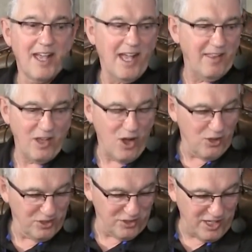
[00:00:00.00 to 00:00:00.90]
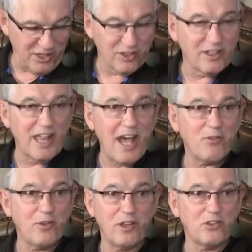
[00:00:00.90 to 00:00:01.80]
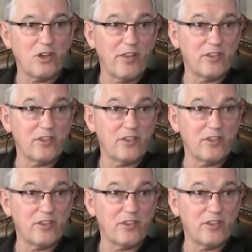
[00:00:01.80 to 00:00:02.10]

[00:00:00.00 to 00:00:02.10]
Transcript: and they all just giggled and laughed when they saw the